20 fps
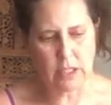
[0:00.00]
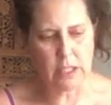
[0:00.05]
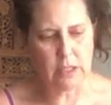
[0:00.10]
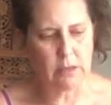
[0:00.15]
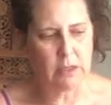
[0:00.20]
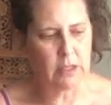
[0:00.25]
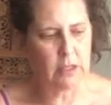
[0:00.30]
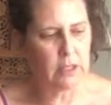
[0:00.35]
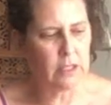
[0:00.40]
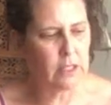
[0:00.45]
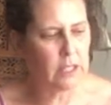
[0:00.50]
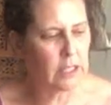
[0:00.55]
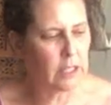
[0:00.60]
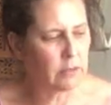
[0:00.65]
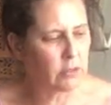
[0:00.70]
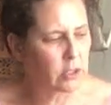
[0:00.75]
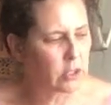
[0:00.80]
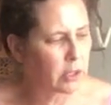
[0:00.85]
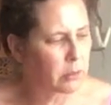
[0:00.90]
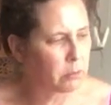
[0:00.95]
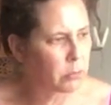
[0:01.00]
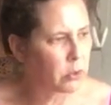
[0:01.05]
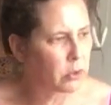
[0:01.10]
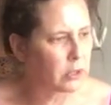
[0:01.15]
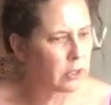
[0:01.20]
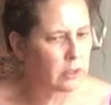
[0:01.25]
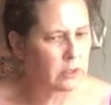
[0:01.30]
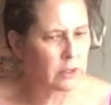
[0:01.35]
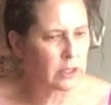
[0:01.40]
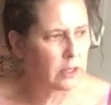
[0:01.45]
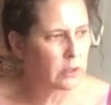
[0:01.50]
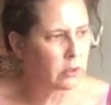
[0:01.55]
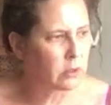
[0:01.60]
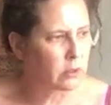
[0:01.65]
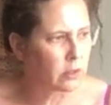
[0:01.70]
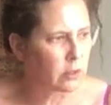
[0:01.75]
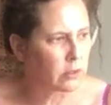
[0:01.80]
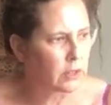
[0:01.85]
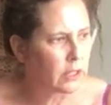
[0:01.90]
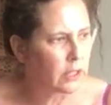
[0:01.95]
I'm just going to put these needles
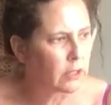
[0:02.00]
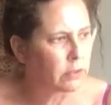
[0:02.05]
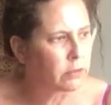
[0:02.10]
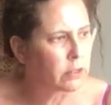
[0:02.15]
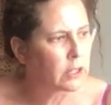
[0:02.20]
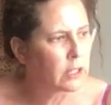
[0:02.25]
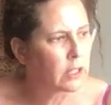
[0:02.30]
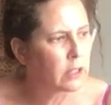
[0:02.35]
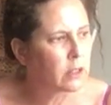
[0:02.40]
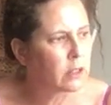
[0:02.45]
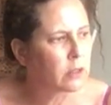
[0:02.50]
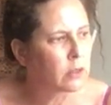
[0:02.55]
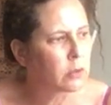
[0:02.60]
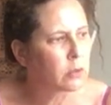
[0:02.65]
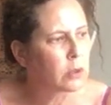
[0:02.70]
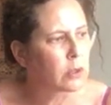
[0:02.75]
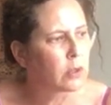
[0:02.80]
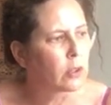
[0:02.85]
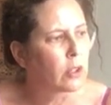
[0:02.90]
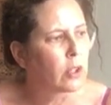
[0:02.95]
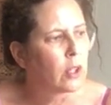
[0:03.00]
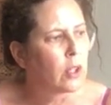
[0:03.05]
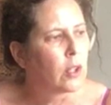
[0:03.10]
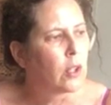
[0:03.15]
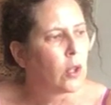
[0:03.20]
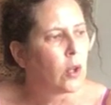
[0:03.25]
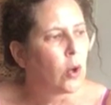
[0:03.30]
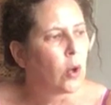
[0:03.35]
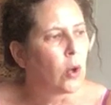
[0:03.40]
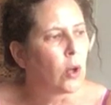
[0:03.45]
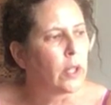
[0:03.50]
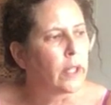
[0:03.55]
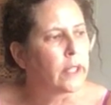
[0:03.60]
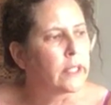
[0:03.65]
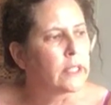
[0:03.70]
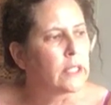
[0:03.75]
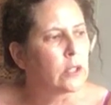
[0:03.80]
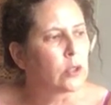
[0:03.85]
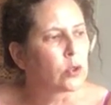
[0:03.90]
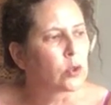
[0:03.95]
over here for now.
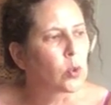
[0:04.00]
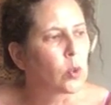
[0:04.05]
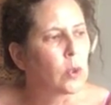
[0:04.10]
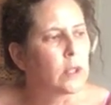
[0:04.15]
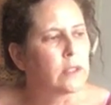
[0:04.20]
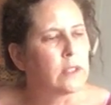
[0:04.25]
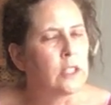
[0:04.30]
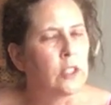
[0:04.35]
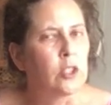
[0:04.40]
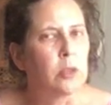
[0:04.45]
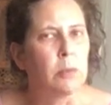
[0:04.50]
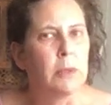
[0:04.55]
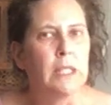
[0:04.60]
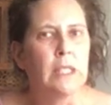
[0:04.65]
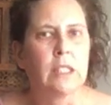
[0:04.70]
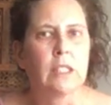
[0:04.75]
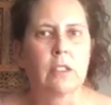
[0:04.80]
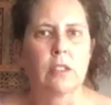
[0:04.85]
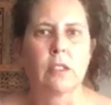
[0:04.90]
Needles always need to be